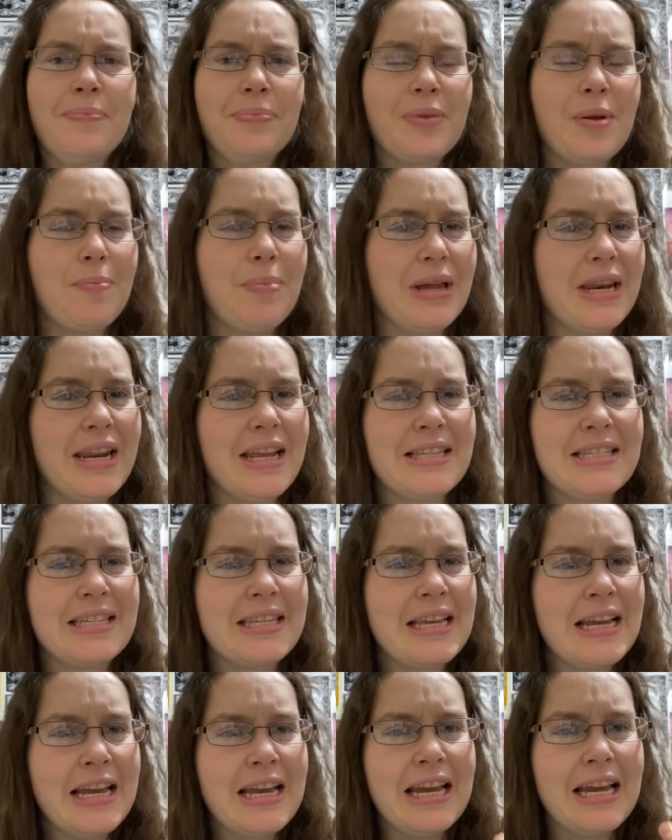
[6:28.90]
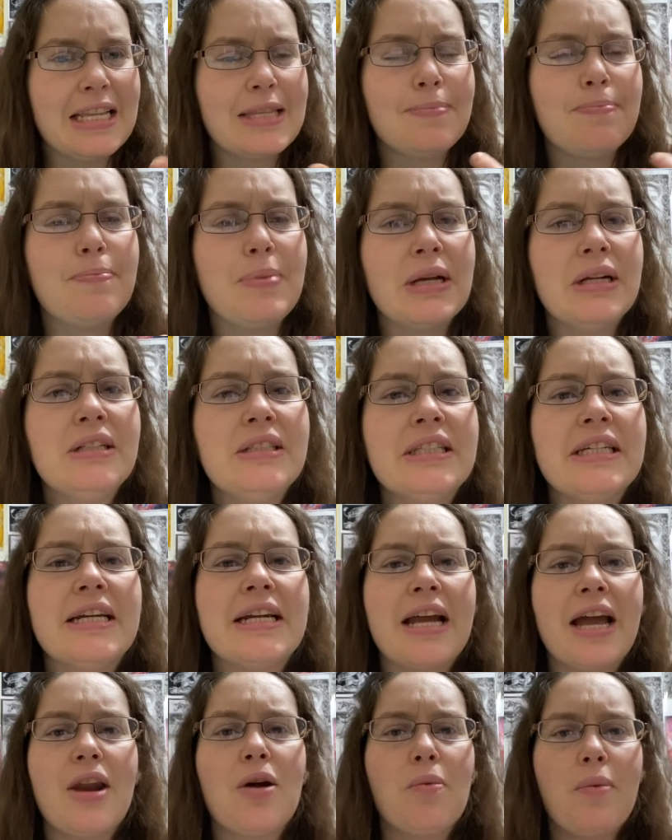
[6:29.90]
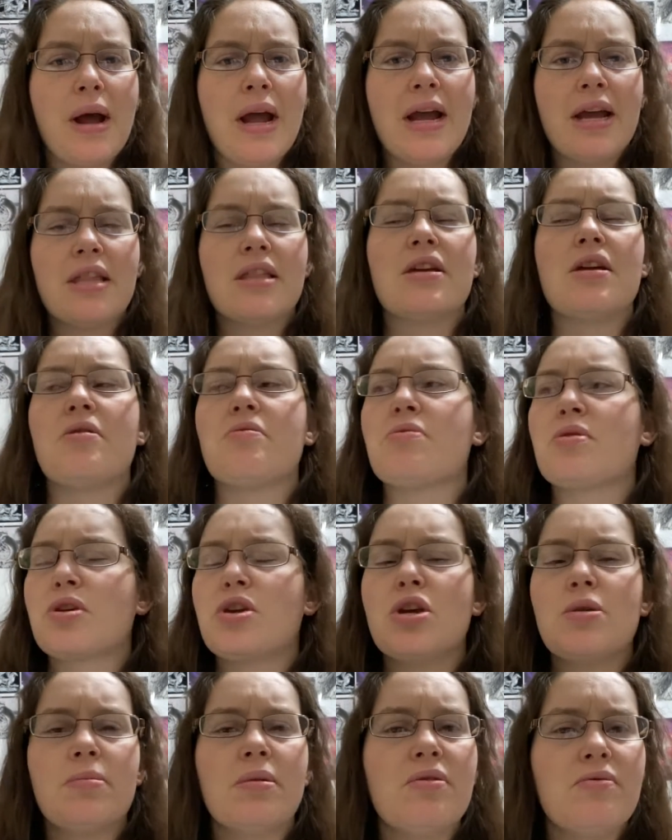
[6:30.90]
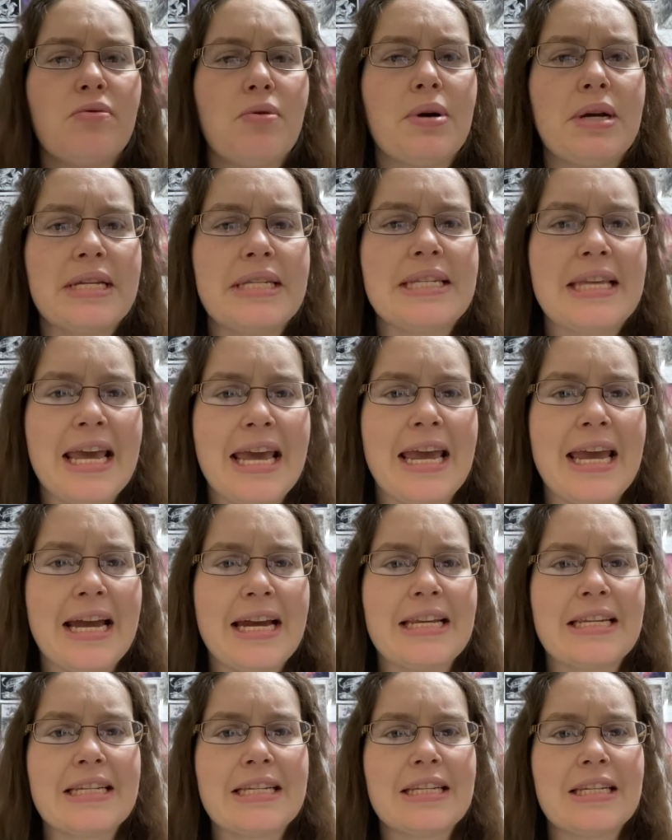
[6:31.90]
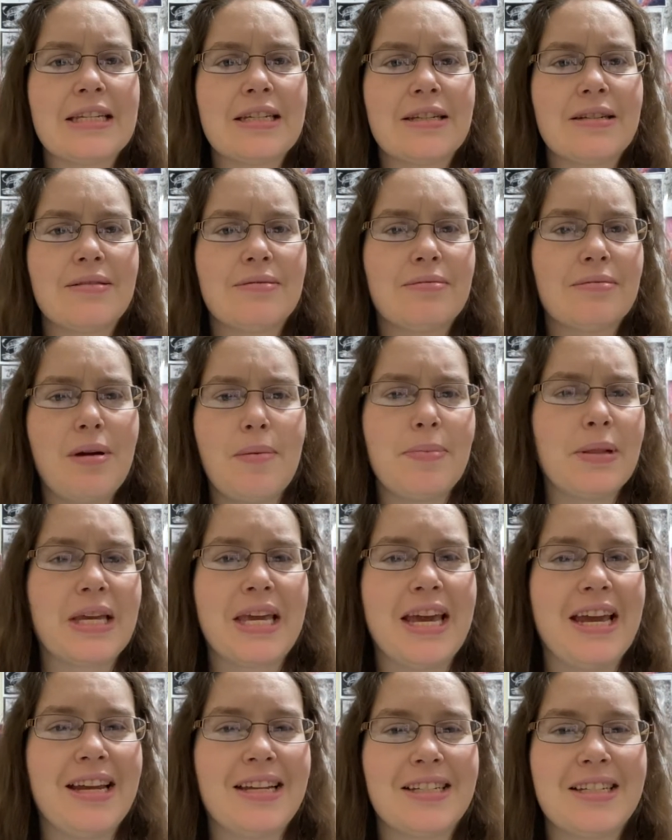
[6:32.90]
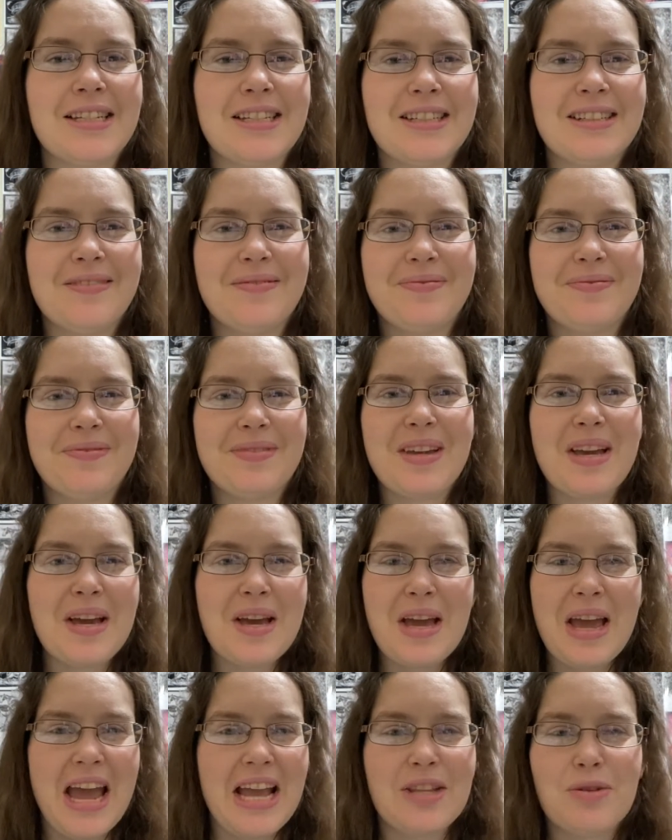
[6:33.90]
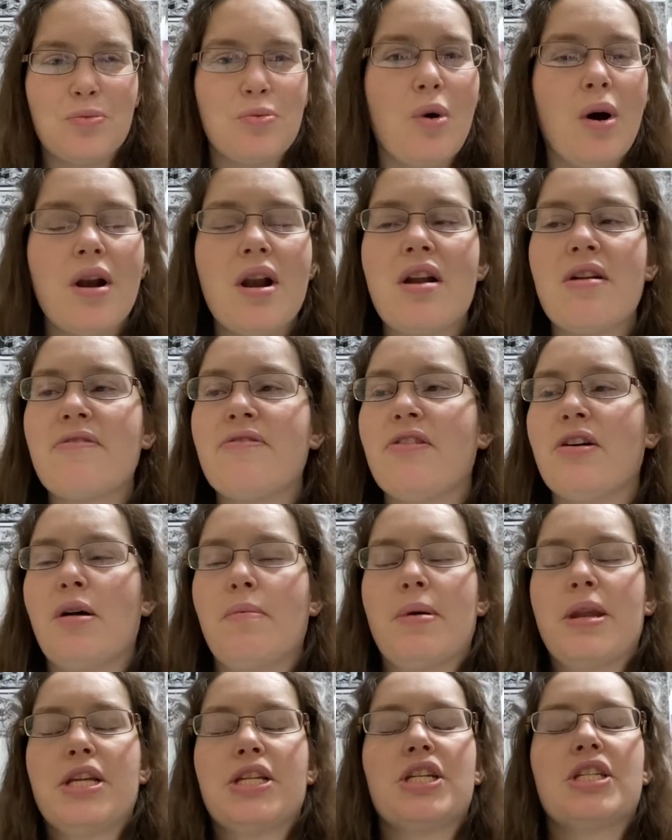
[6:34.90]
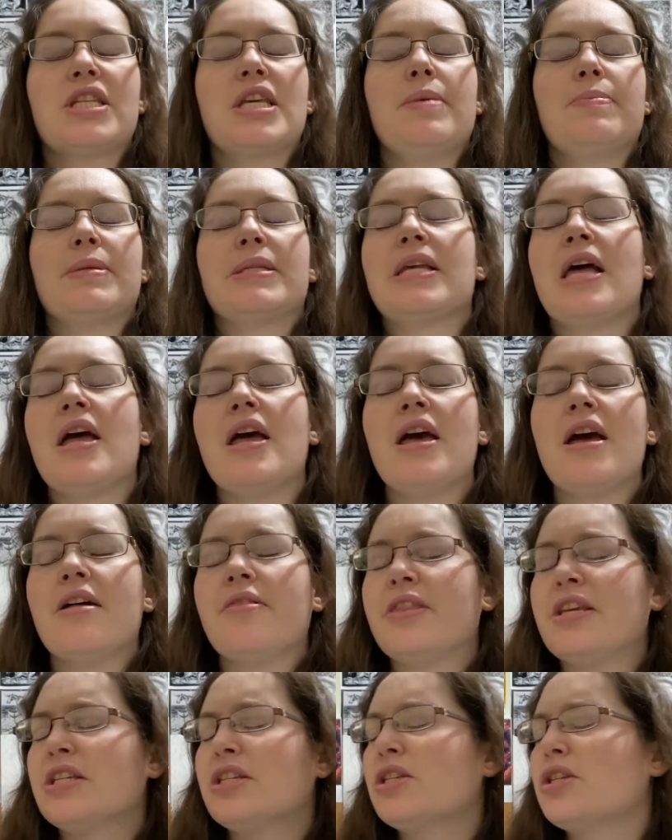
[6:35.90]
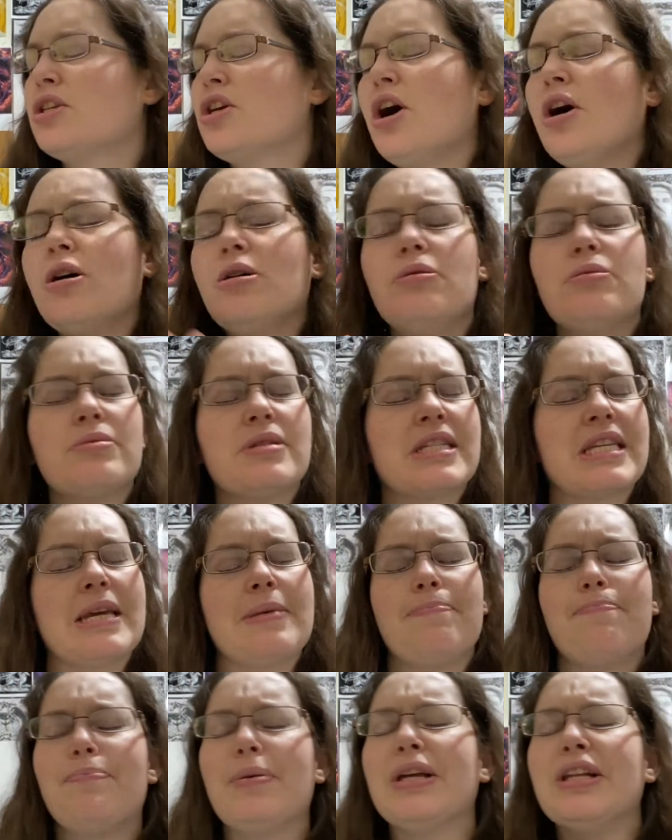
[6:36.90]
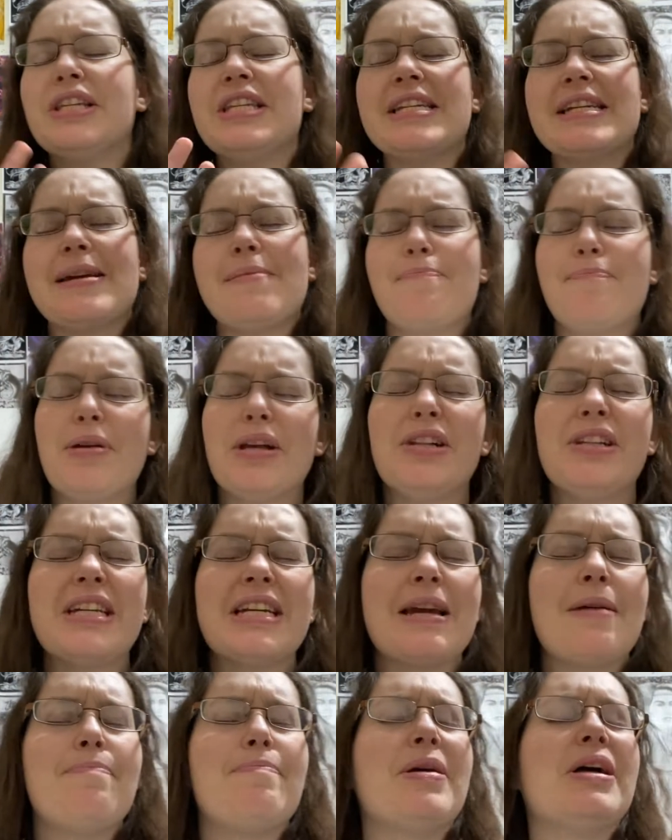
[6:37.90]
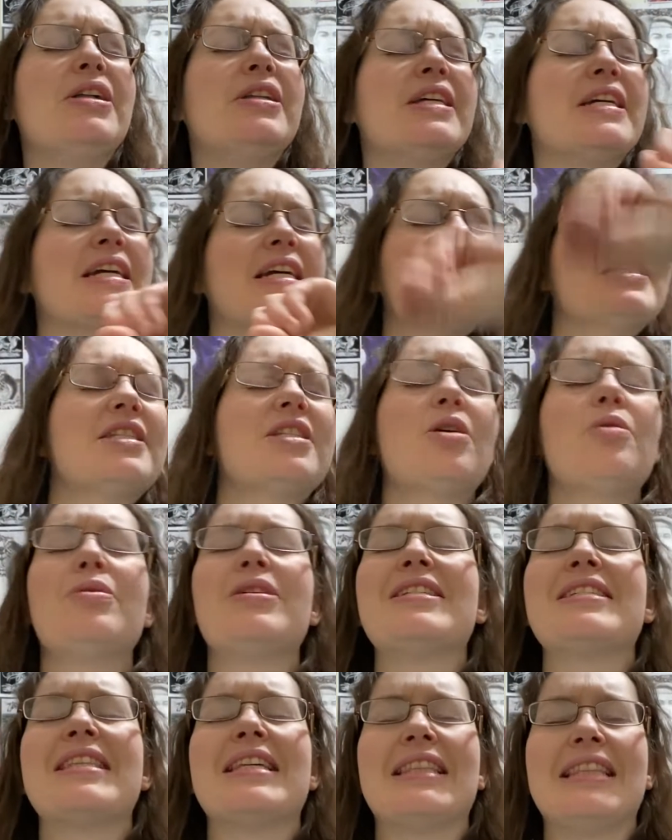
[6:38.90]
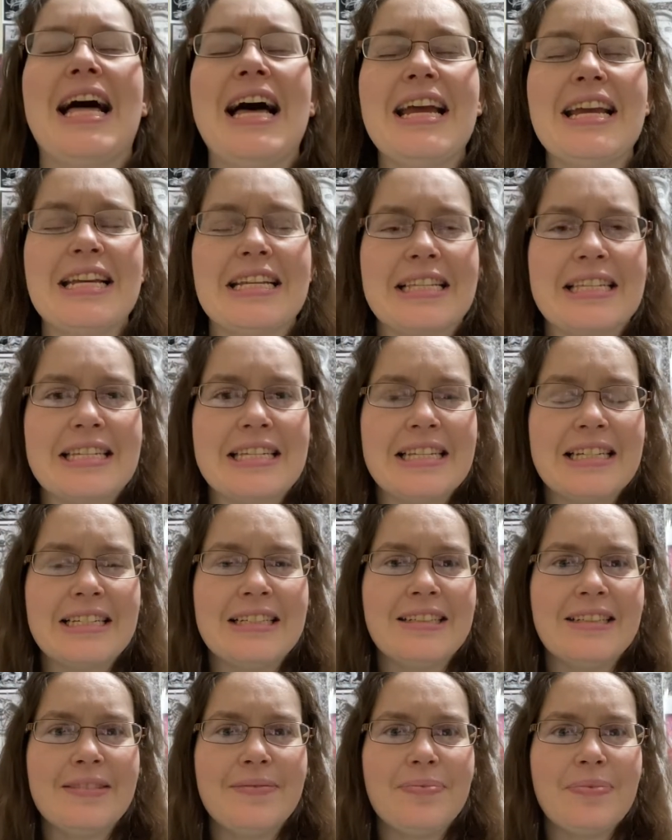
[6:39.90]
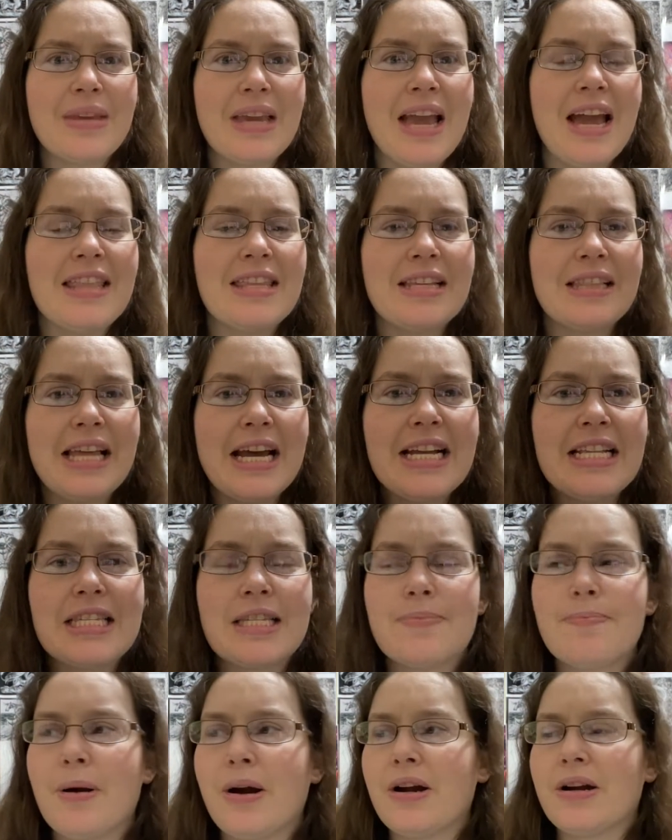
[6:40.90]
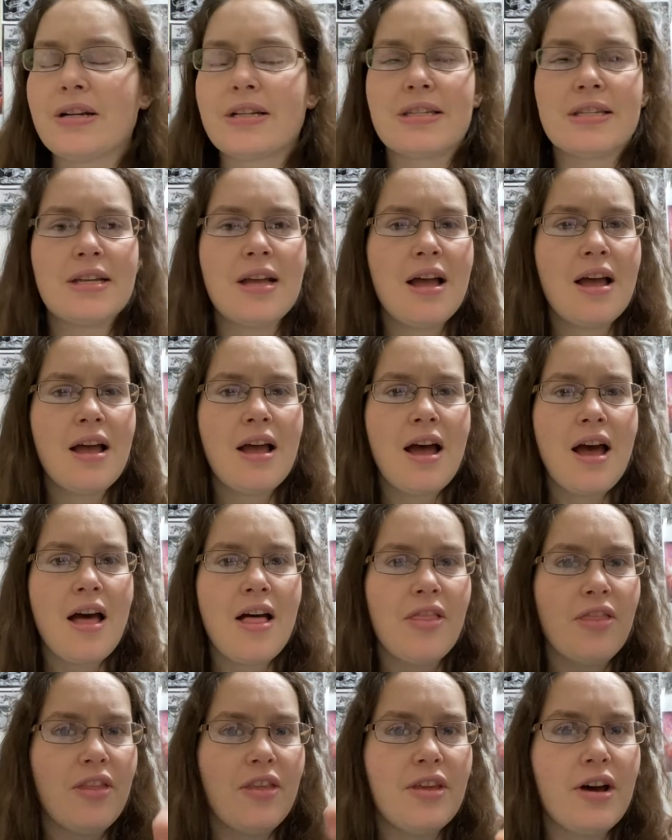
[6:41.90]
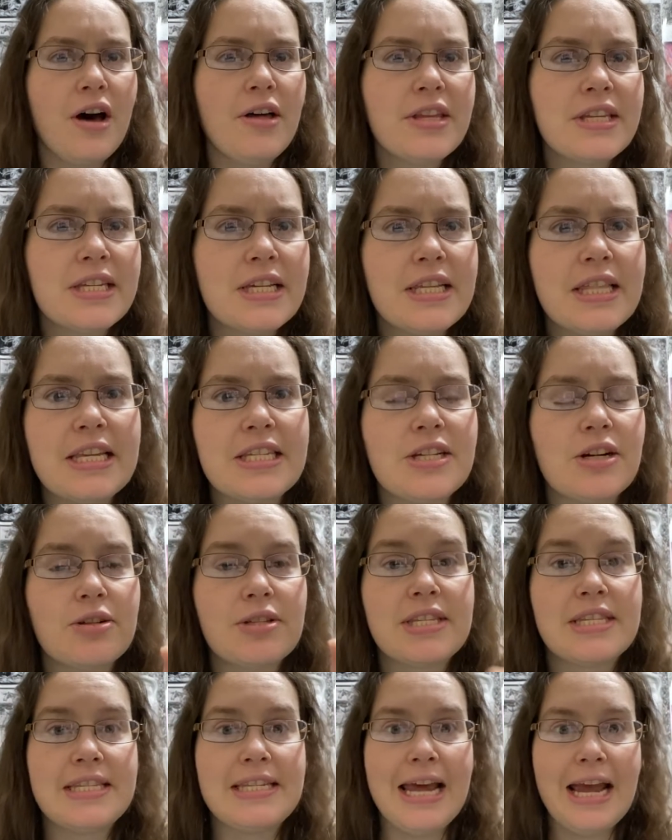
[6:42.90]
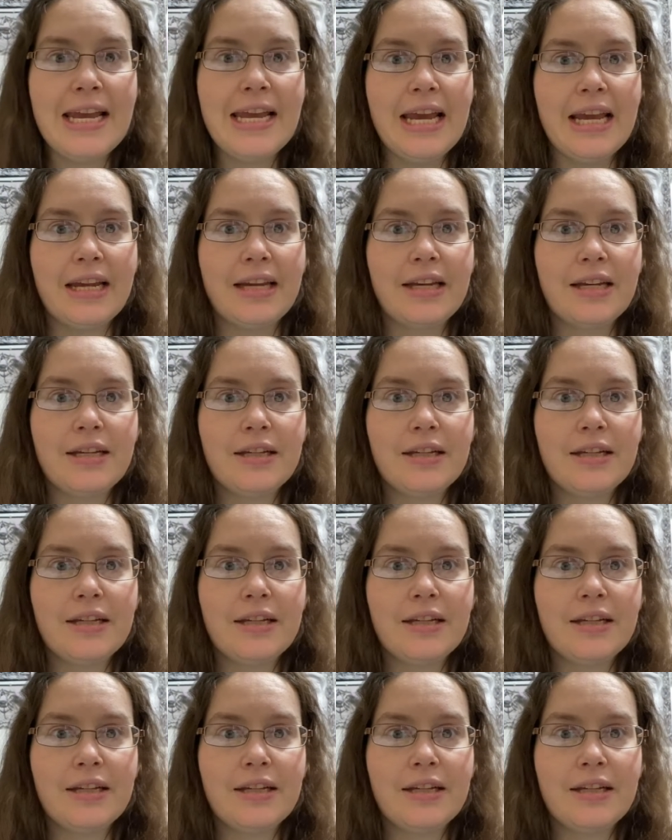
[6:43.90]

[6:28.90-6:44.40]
But it's building in a way that the human voice can't replicate. It's wonderful, but it just keeps, these tones keep building and building and building, and so does the light. And the light sparks, all of a sudden they start staying.